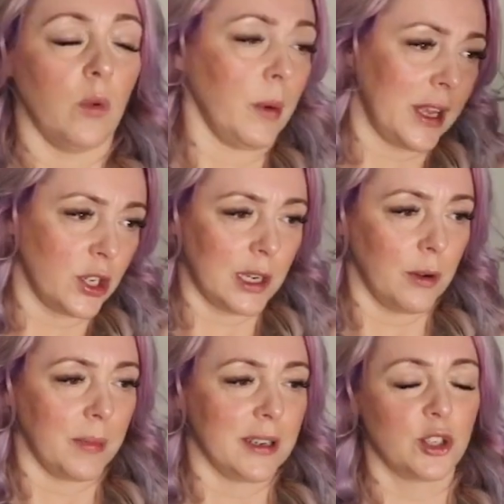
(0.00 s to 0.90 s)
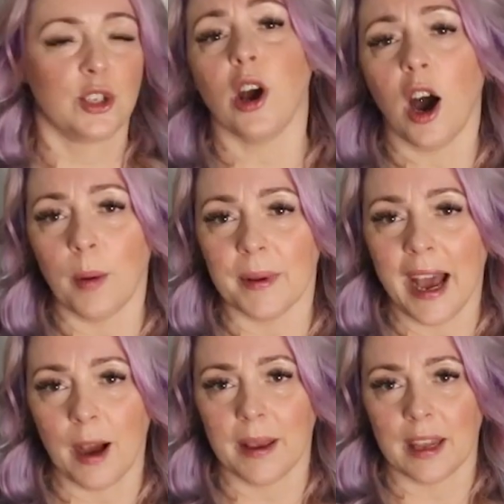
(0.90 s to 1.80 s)
What am I going to do with my job? And
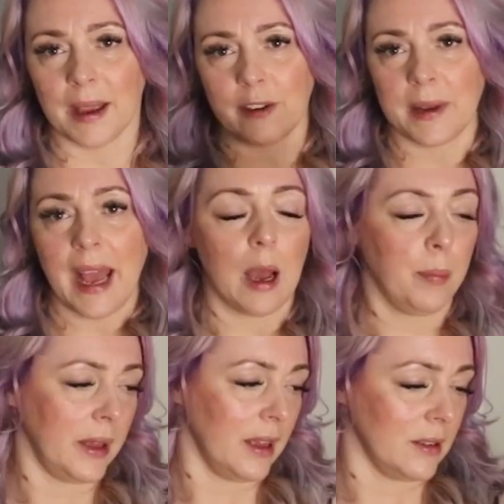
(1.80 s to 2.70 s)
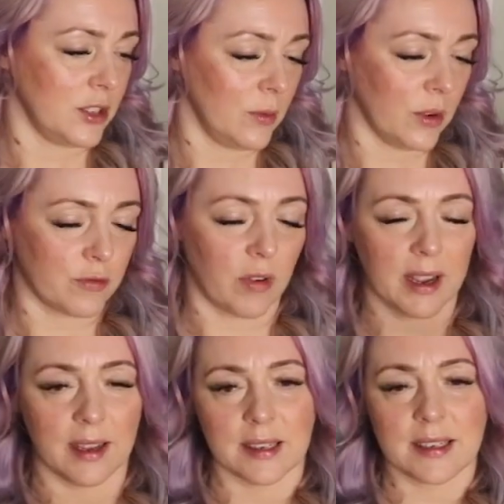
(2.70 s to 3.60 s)
how am I going to make everybody happy and do what's
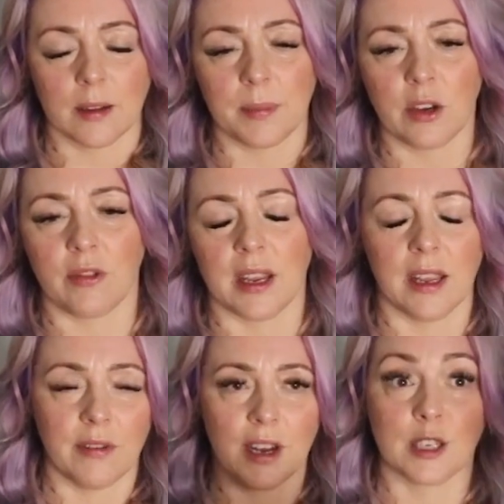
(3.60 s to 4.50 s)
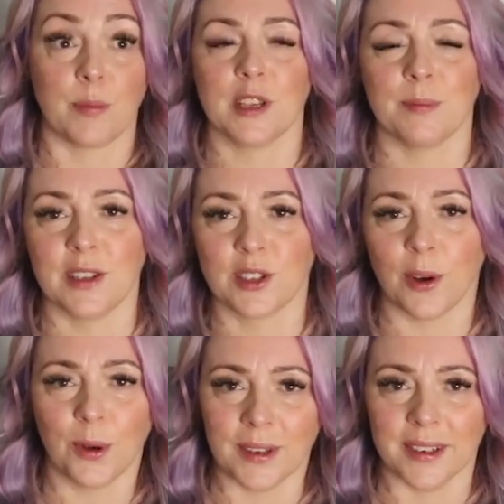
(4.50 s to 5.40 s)
right and still be creative and express my
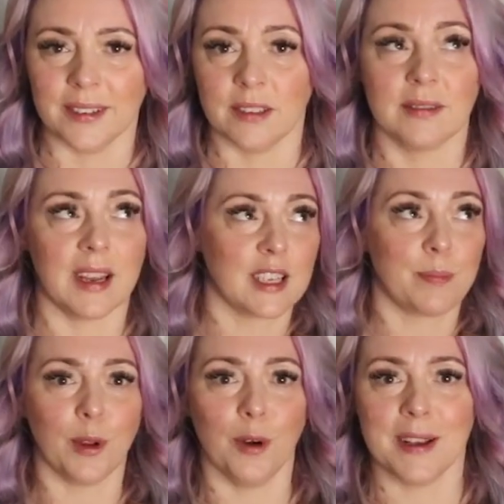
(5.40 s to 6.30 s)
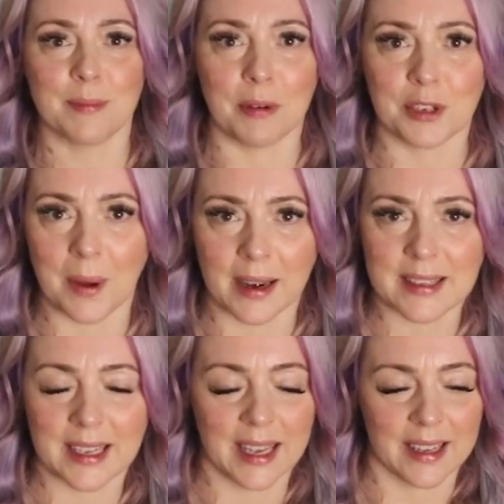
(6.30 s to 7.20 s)
soul and explore my
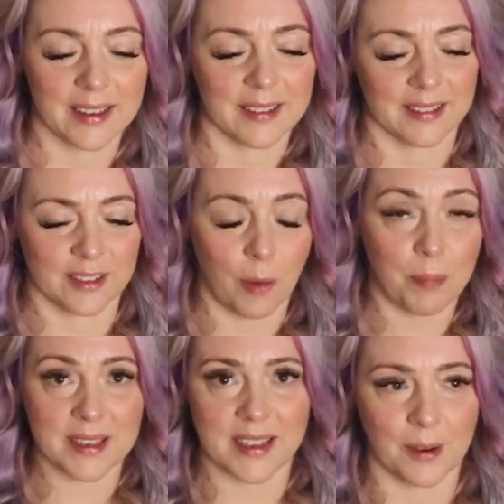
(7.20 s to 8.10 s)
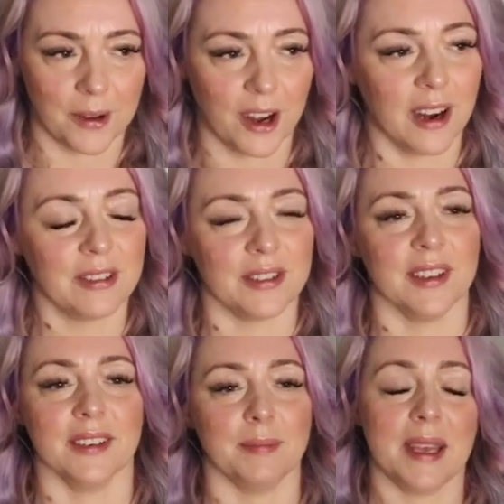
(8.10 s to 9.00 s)
spirituality and not piss anyone off
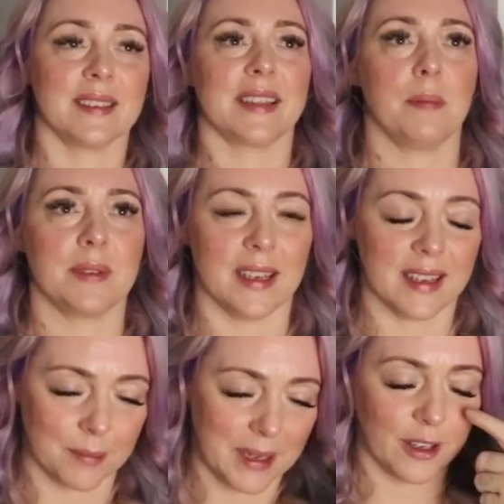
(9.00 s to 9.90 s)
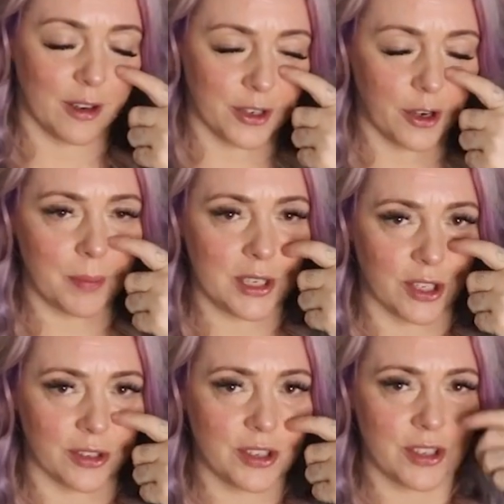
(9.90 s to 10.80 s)
and be accepted and be loved and not be
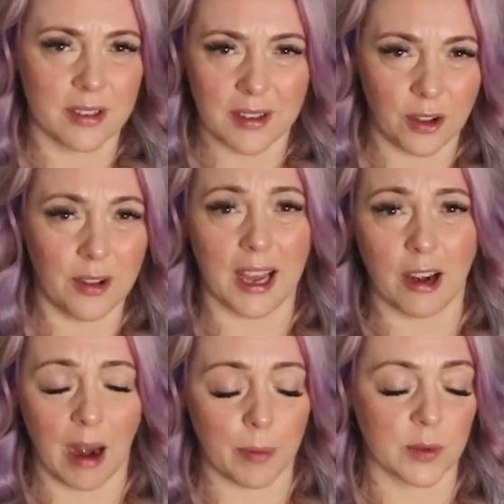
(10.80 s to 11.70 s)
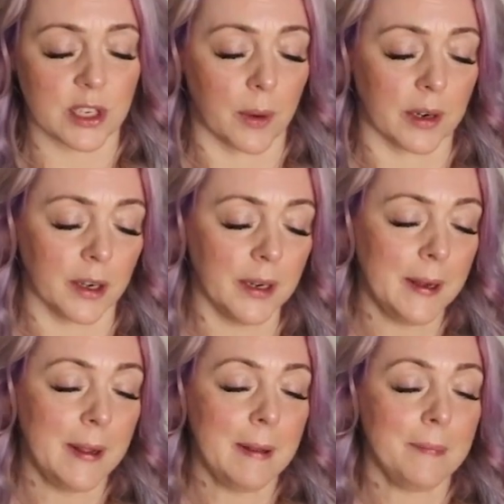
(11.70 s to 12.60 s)
judged? All that crap that was going on.
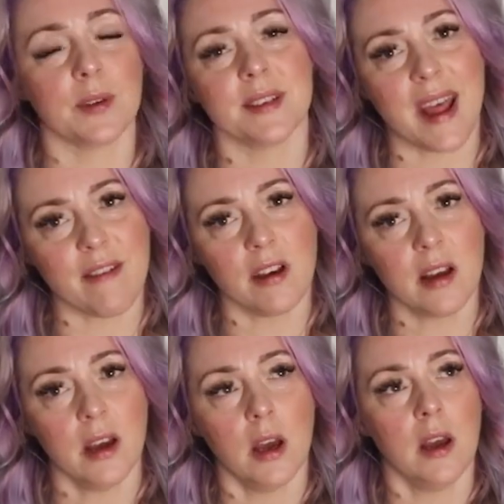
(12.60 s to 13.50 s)
I was never